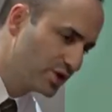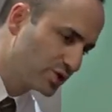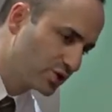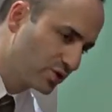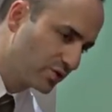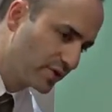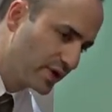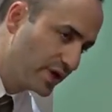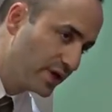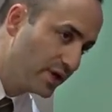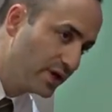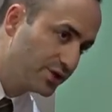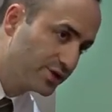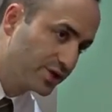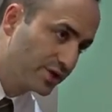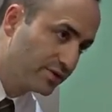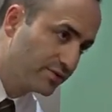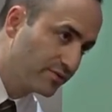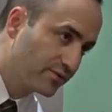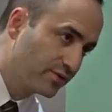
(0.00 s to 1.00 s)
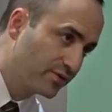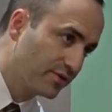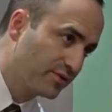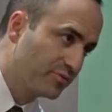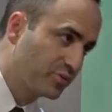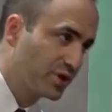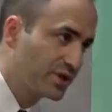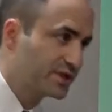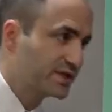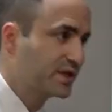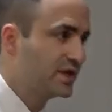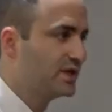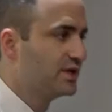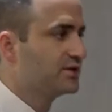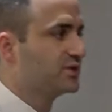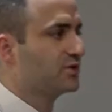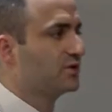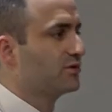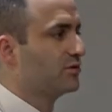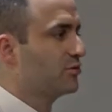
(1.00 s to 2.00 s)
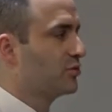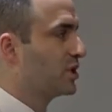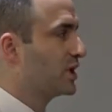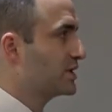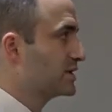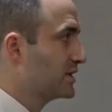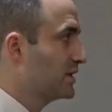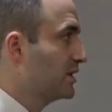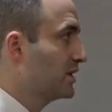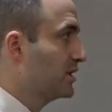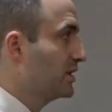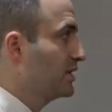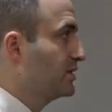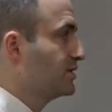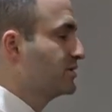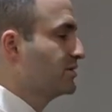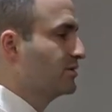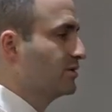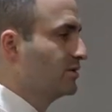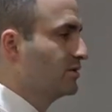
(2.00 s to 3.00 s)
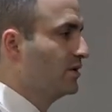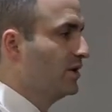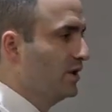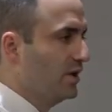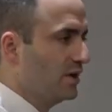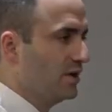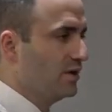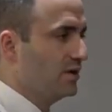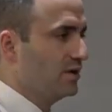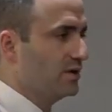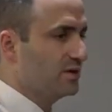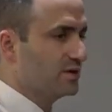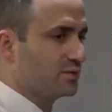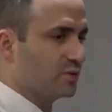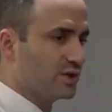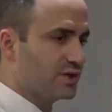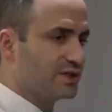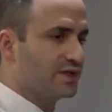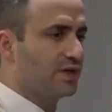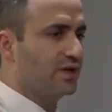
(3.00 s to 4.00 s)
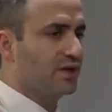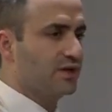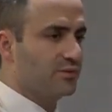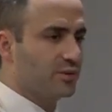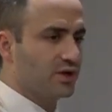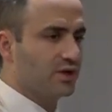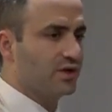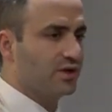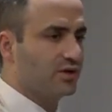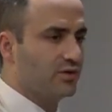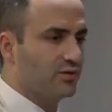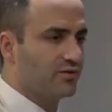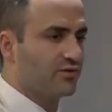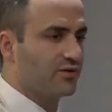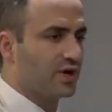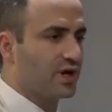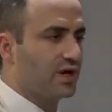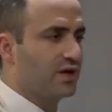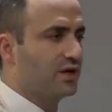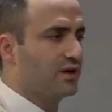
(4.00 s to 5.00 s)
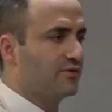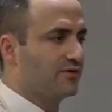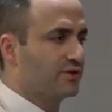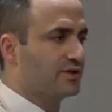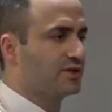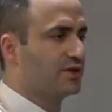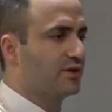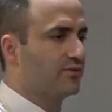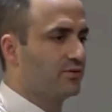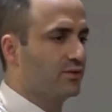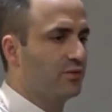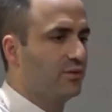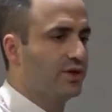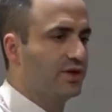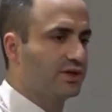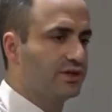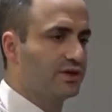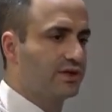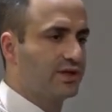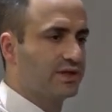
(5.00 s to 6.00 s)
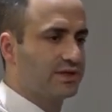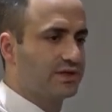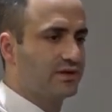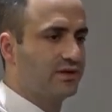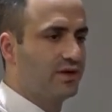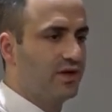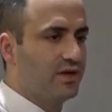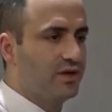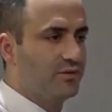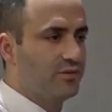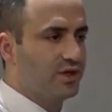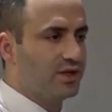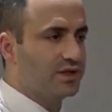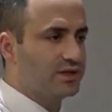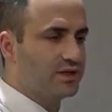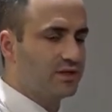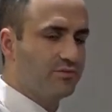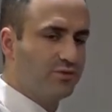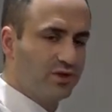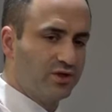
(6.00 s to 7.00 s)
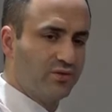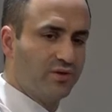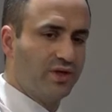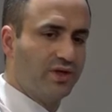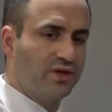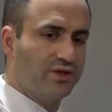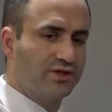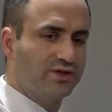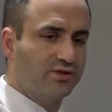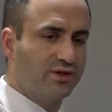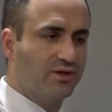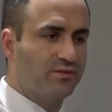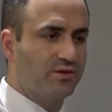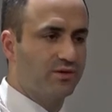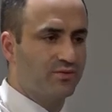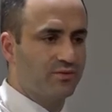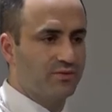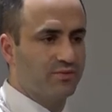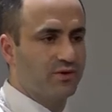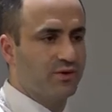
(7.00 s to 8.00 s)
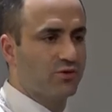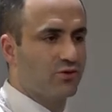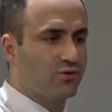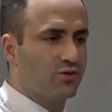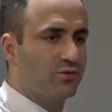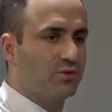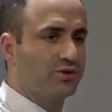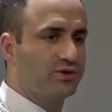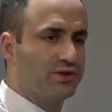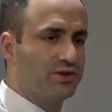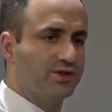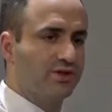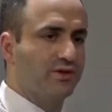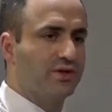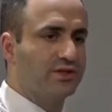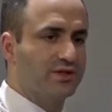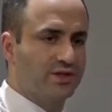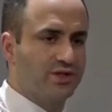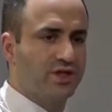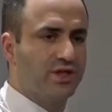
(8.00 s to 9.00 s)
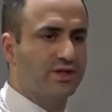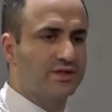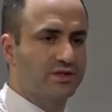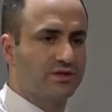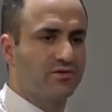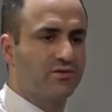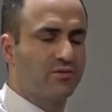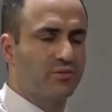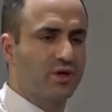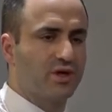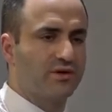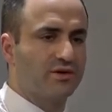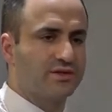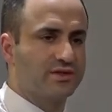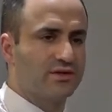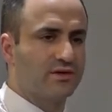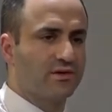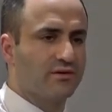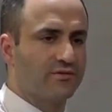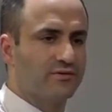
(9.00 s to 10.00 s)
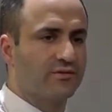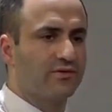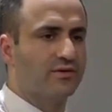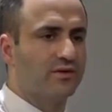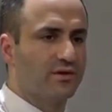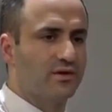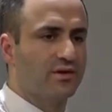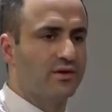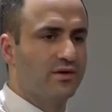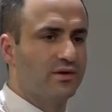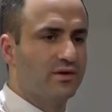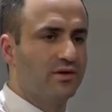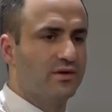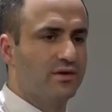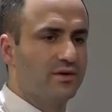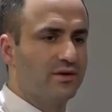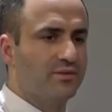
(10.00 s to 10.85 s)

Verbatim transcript: um, but traditional radiation for breast cancer, prostate cancer, is once a day, Monday through Friday for several weeks. And that's because in between each treatment, your normal tissue has a chance to repair itself.